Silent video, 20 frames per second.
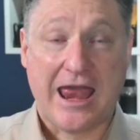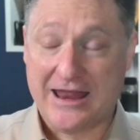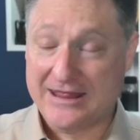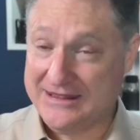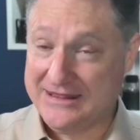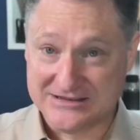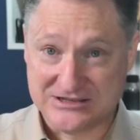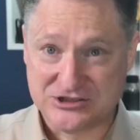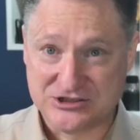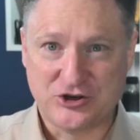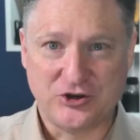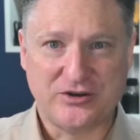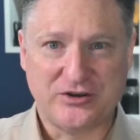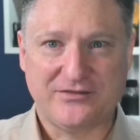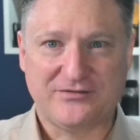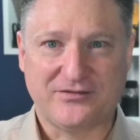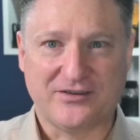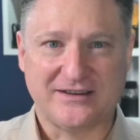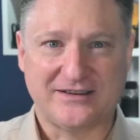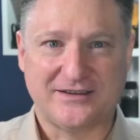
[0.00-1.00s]
This is no
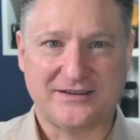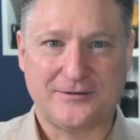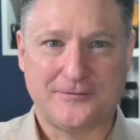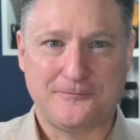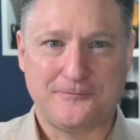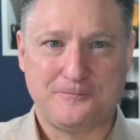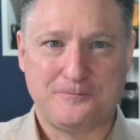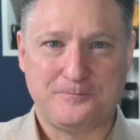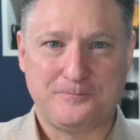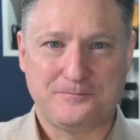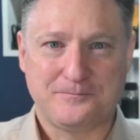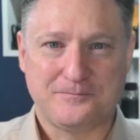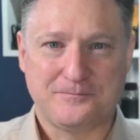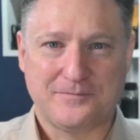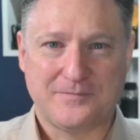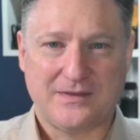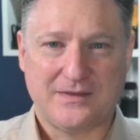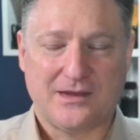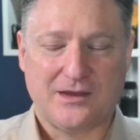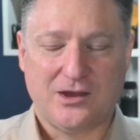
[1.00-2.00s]
different.
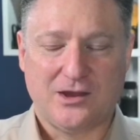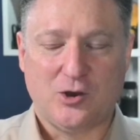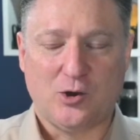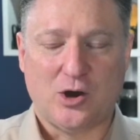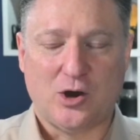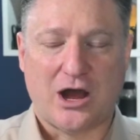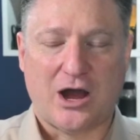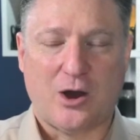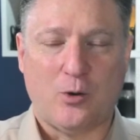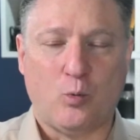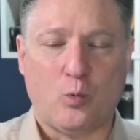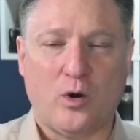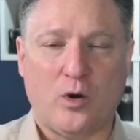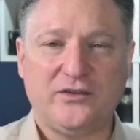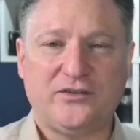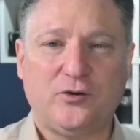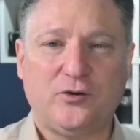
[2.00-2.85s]
I want